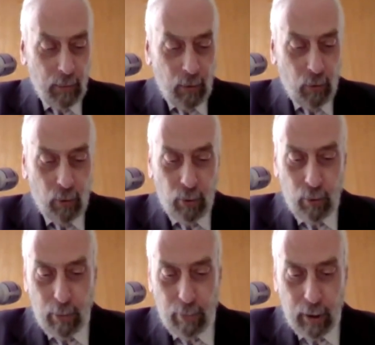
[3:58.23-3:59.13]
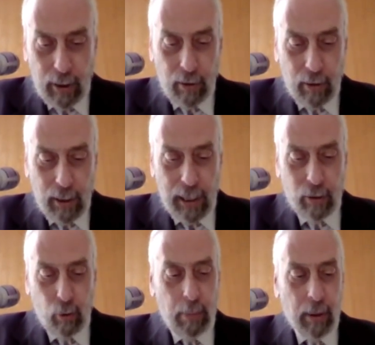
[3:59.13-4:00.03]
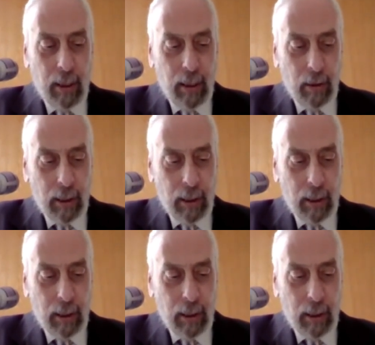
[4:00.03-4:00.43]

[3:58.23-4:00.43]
So I'm very glad to be here